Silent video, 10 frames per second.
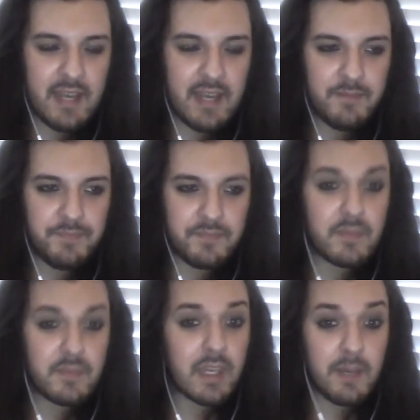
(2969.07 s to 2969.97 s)

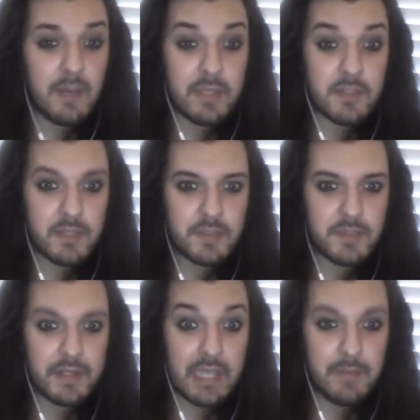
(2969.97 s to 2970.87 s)
Um, I can't mention
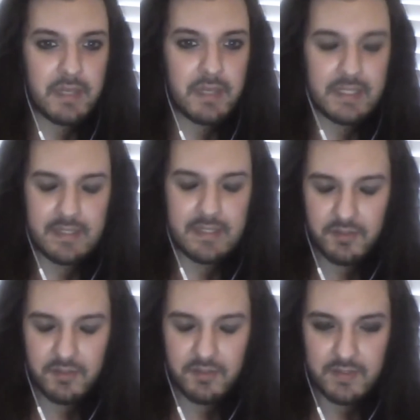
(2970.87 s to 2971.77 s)
much about the gameplay
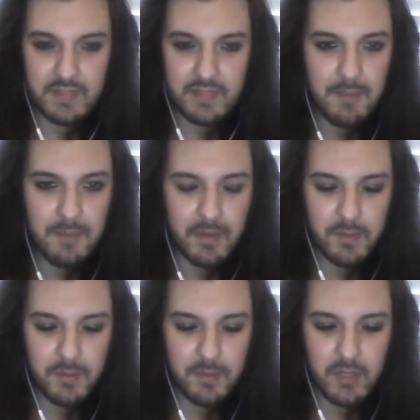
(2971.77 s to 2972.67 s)
details of this game, but
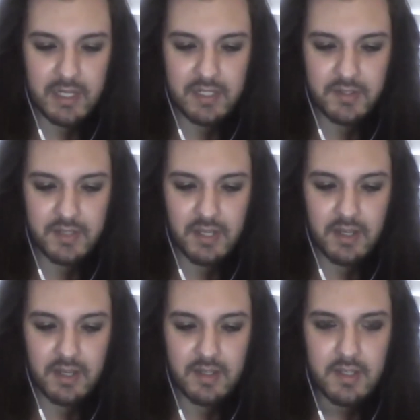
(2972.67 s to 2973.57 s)
I've been working on
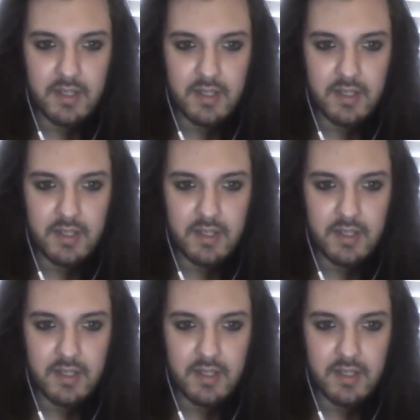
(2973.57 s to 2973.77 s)
a